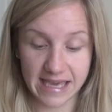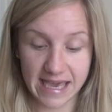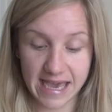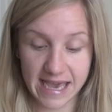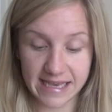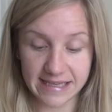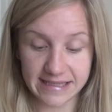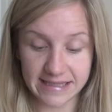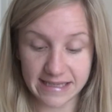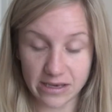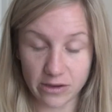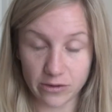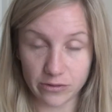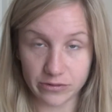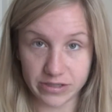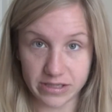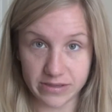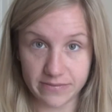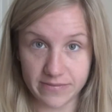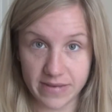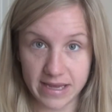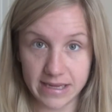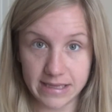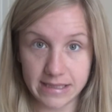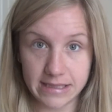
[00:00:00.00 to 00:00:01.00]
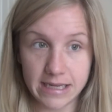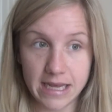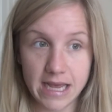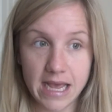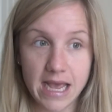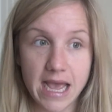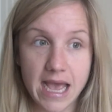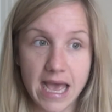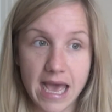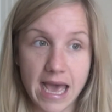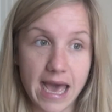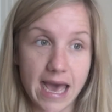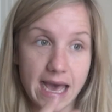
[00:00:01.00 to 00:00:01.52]
CACI Ultimate,
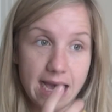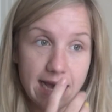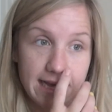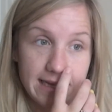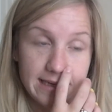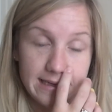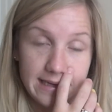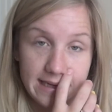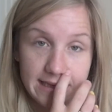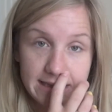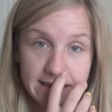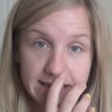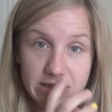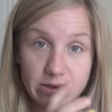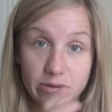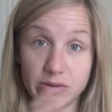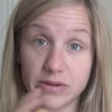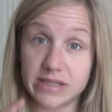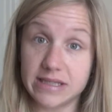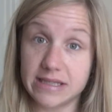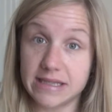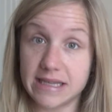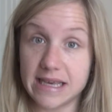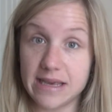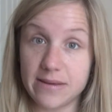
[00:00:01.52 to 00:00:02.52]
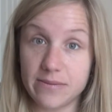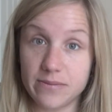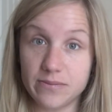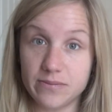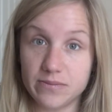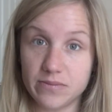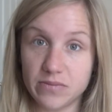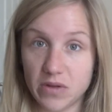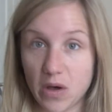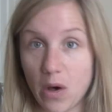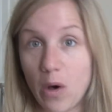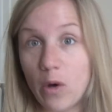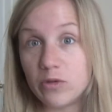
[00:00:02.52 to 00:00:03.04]
and it's the
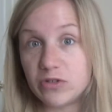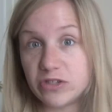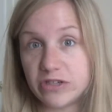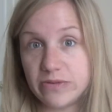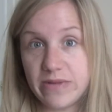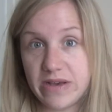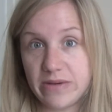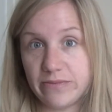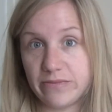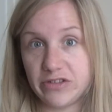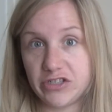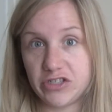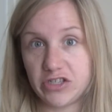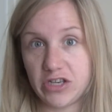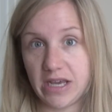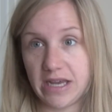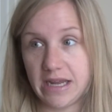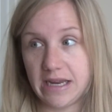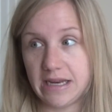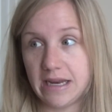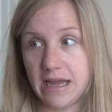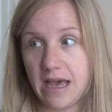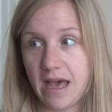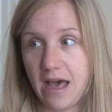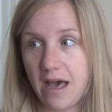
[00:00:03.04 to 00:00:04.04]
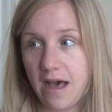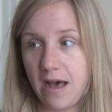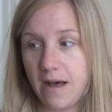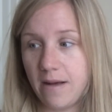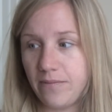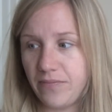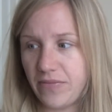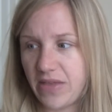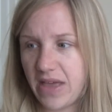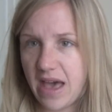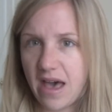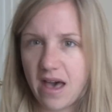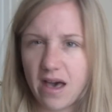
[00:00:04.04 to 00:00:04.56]
ultimate machine.
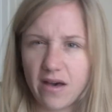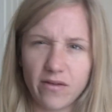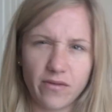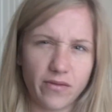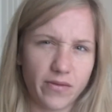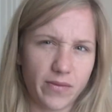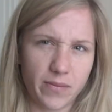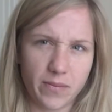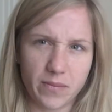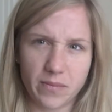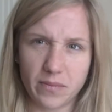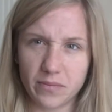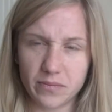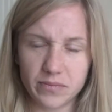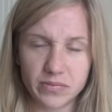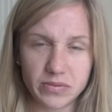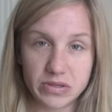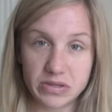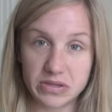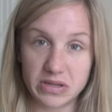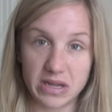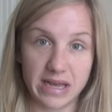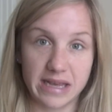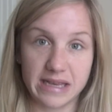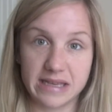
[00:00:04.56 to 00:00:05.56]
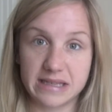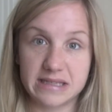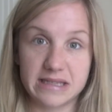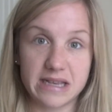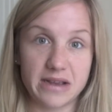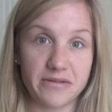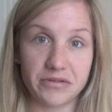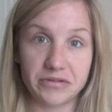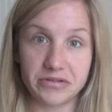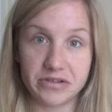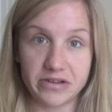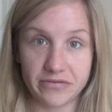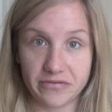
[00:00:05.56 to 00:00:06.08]
They have like
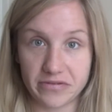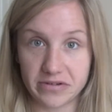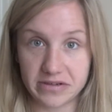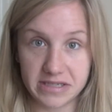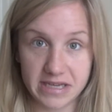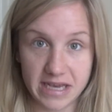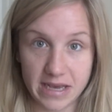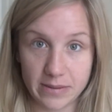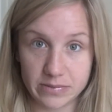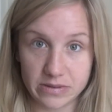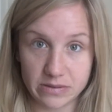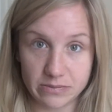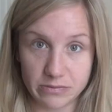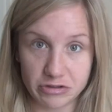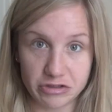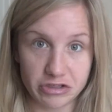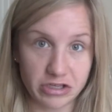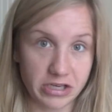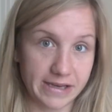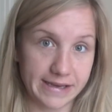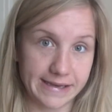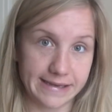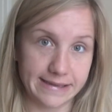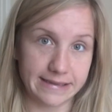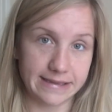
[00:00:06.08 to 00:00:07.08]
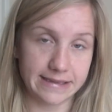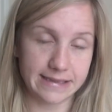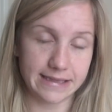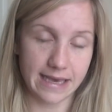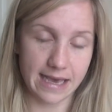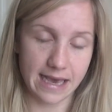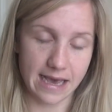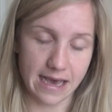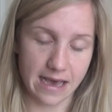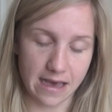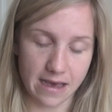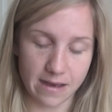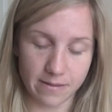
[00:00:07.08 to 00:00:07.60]
several different types of machines,
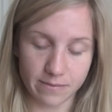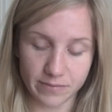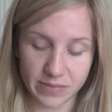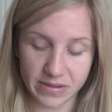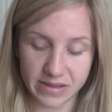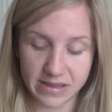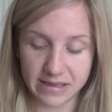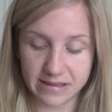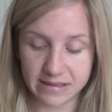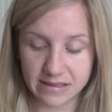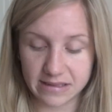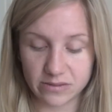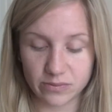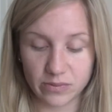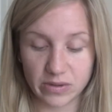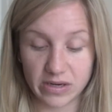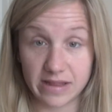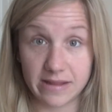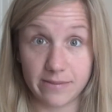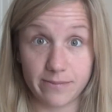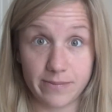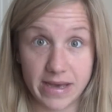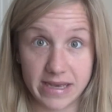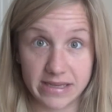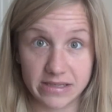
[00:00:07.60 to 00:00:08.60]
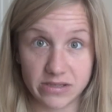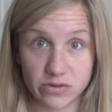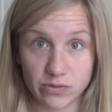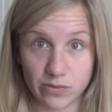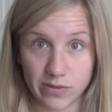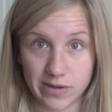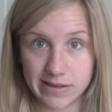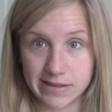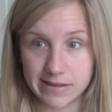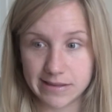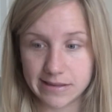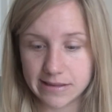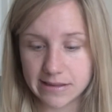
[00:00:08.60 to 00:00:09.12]
but this is one of the best
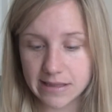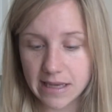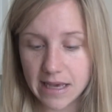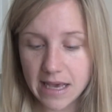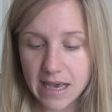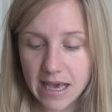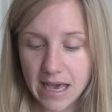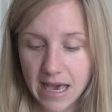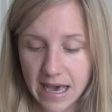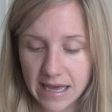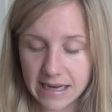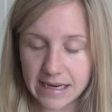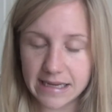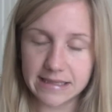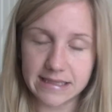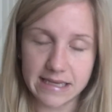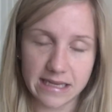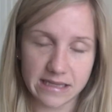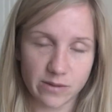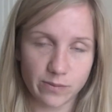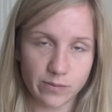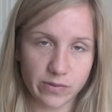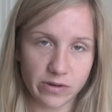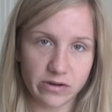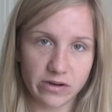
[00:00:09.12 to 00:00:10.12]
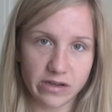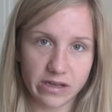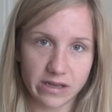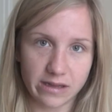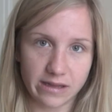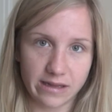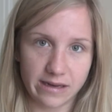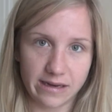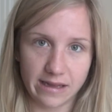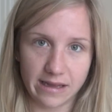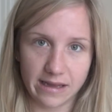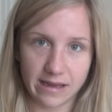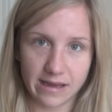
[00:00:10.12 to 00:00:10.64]
ones, and it's at the beauty
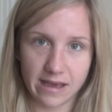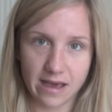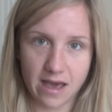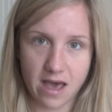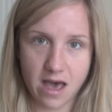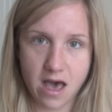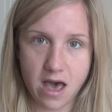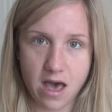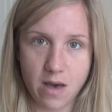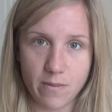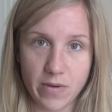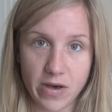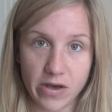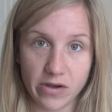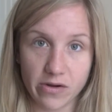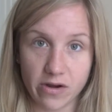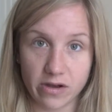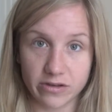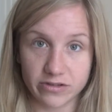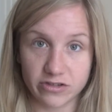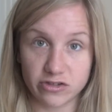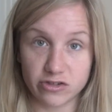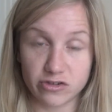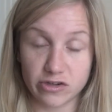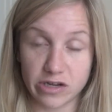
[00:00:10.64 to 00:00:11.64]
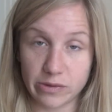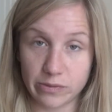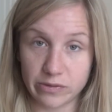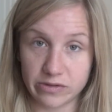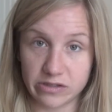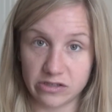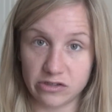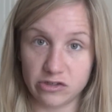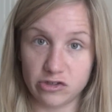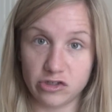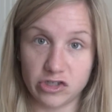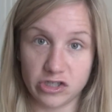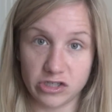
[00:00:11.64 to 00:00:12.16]
clinic across the street,
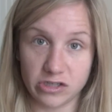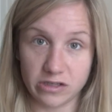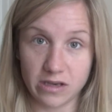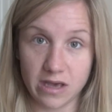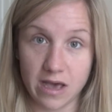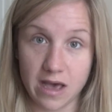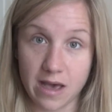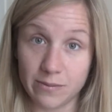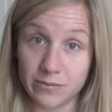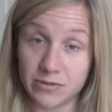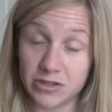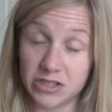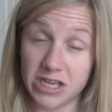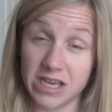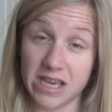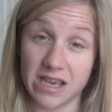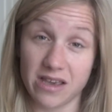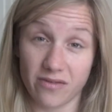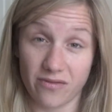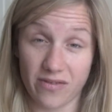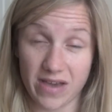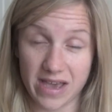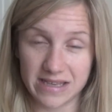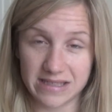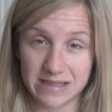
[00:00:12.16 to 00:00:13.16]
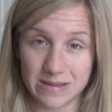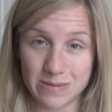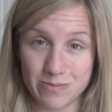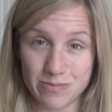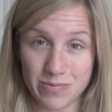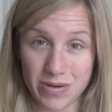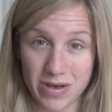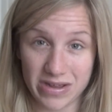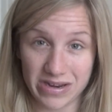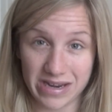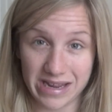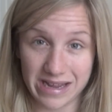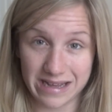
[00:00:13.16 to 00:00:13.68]
which is Chic Face and
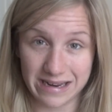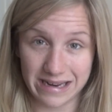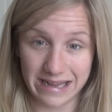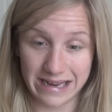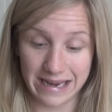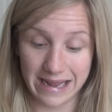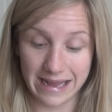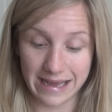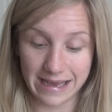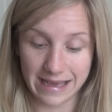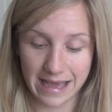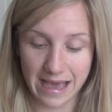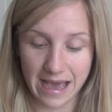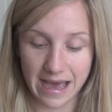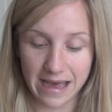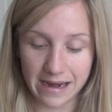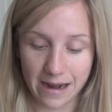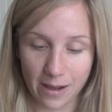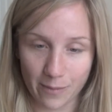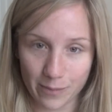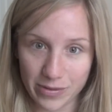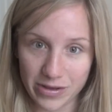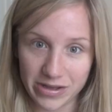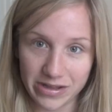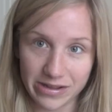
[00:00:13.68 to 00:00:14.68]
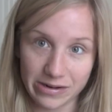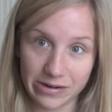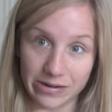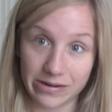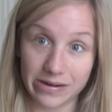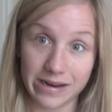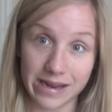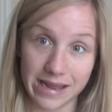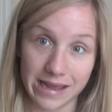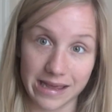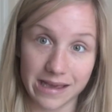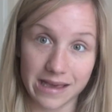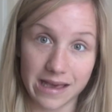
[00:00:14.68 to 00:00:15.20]
Body Clinic, and I'll put a
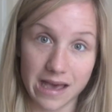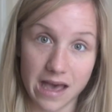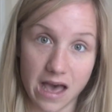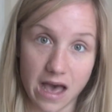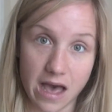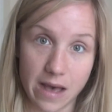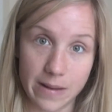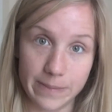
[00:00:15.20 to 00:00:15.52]
little link